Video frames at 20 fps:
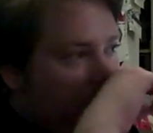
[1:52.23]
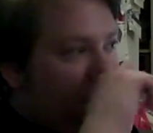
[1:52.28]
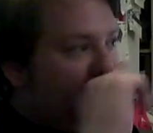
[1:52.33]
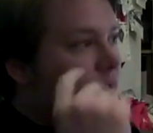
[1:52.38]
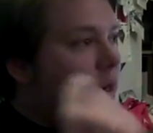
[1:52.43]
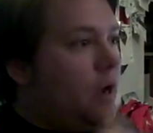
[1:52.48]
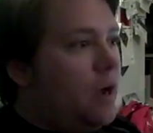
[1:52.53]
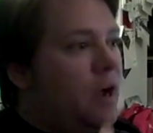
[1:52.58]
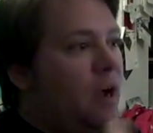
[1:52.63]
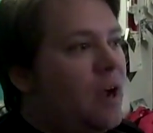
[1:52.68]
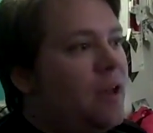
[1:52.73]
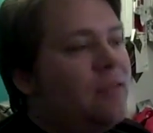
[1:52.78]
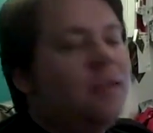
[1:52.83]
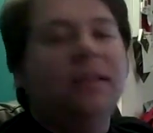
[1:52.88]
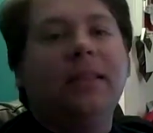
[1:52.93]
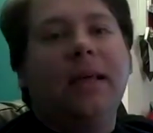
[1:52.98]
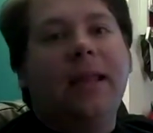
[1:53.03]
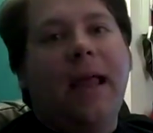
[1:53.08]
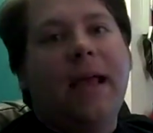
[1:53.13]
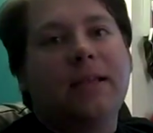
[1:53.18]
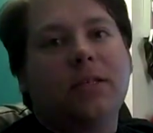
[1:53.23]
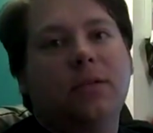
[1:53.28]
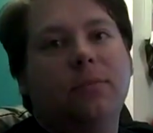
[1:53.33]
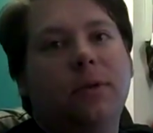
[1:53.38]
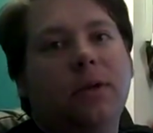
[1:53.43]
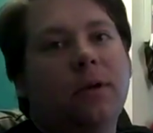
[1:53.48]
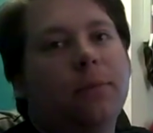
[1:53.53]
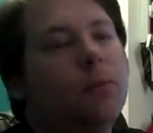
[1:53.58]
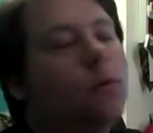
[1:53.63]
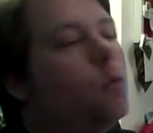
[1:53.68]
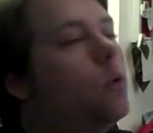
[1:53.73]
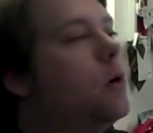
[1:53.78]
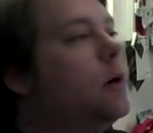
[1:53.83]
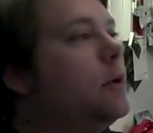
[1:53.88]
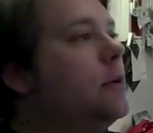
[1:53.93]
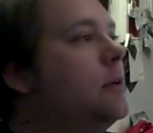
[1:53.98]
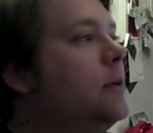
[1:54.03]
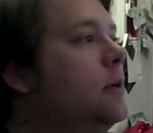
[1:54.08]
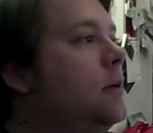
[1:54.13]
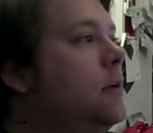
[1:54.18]
But I think that has to be number
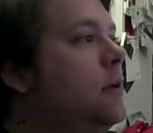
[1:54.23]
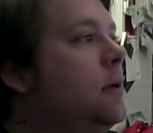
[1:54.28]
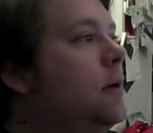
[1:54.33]
one.